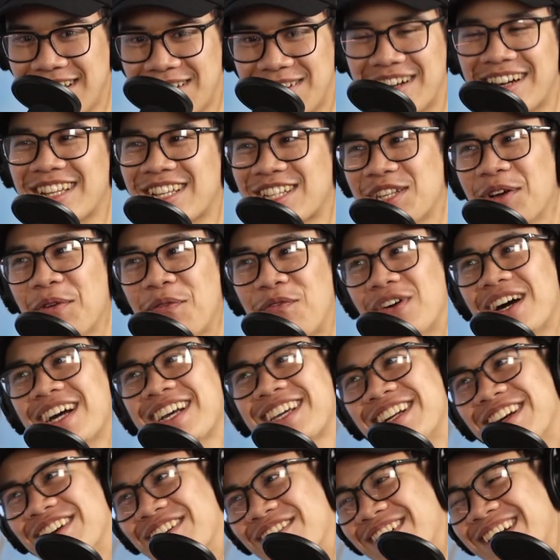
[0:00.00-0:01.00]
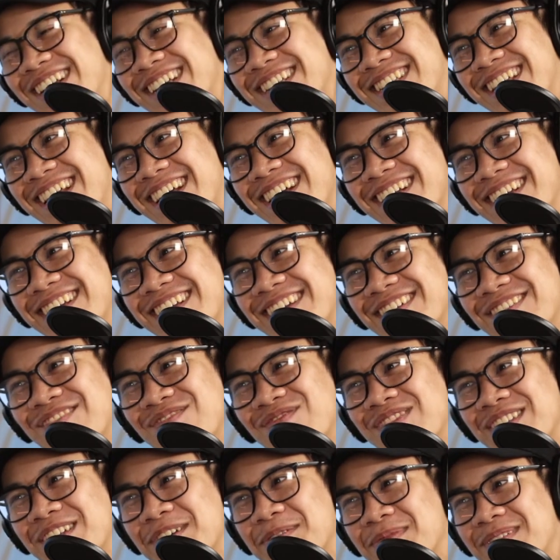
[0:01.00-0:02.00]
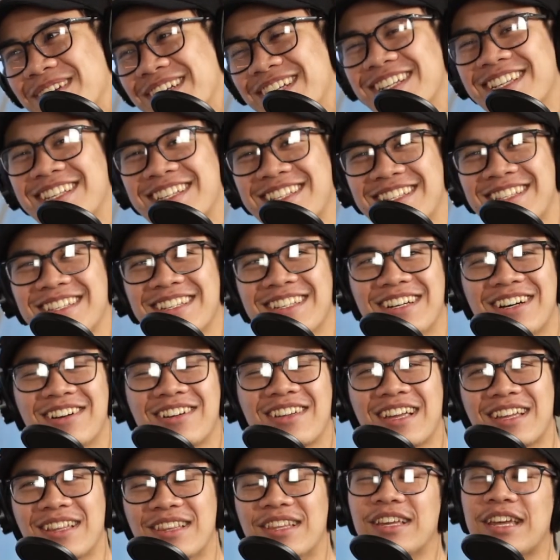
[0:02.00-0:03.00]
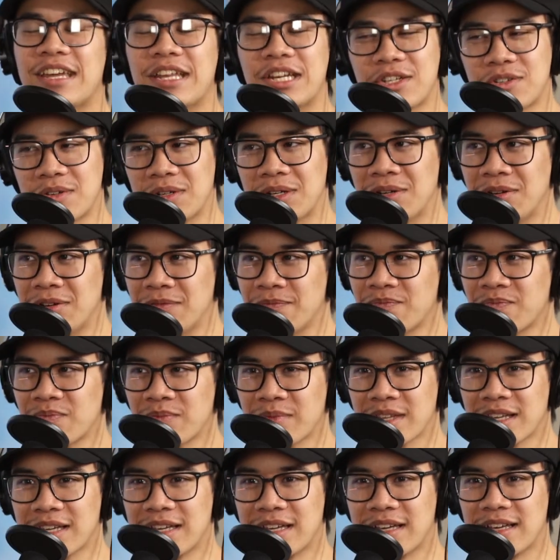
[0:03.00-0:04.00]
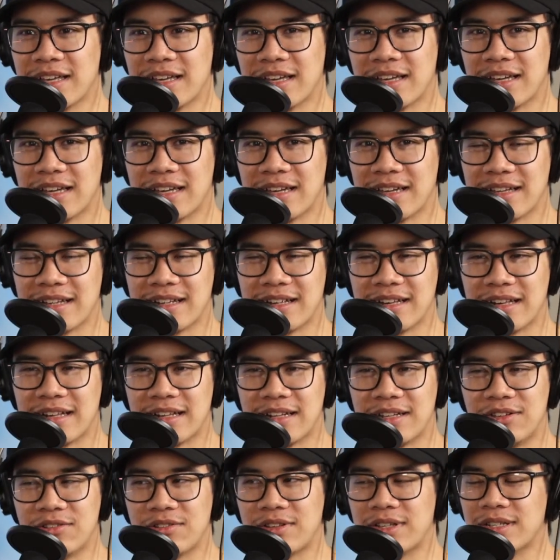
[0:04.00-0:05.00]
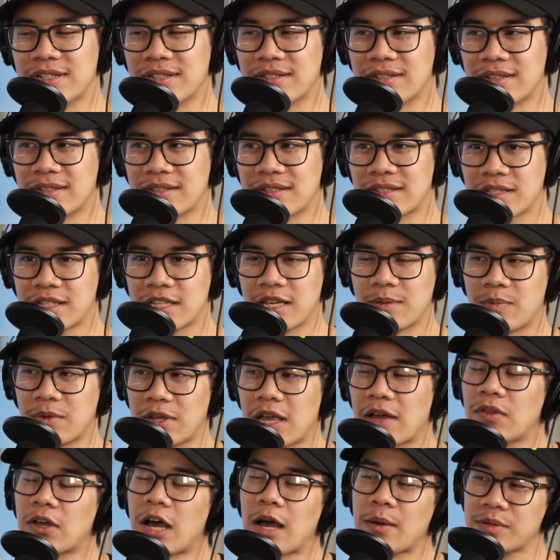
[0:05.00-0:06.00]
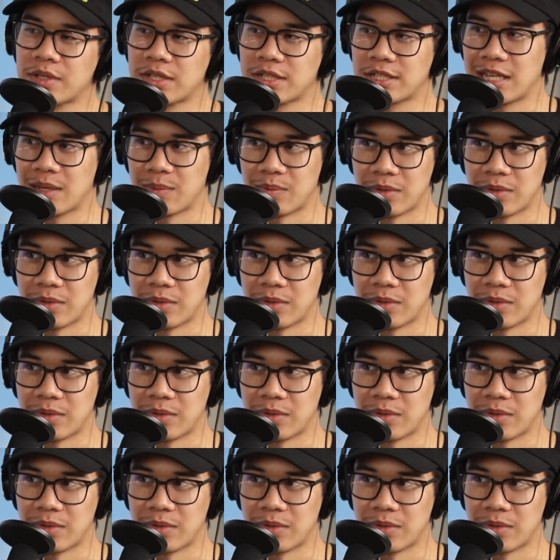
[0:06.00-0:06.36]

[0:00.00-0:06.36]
God, that's so fucking annoying, Zach. Because okay, the intro, you can skip. You have the option to skip